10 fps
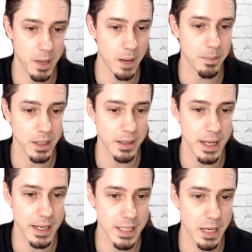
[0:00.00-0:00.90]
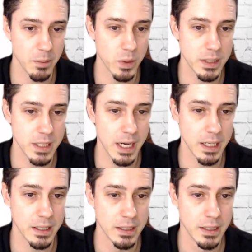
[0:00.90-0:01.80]
of course populate that table with
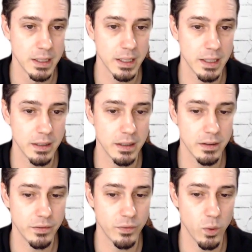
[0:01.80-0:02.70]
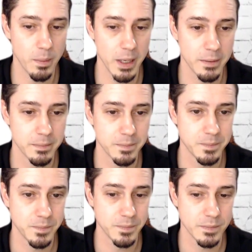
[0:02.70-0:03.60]
data for me.
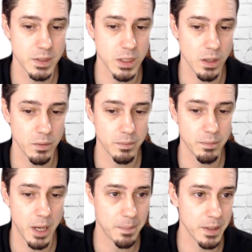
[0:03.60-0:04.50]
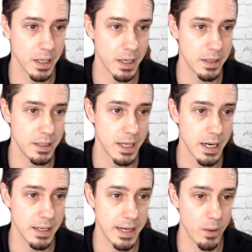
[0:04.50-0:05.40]
So populated the
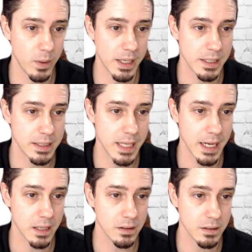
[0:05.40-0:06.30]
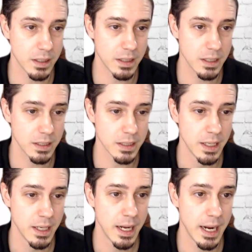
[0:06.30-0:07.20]
data. Now we can take a look at
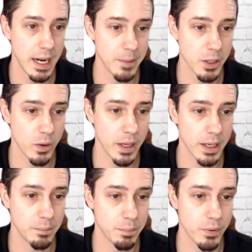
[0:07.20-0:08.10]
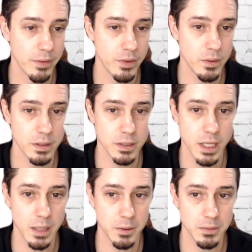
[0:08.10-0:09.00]
this, and I'm going to go ahead and preview
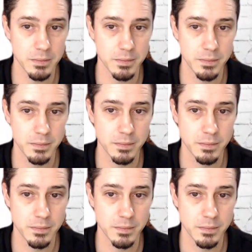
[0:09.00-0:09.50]
this table.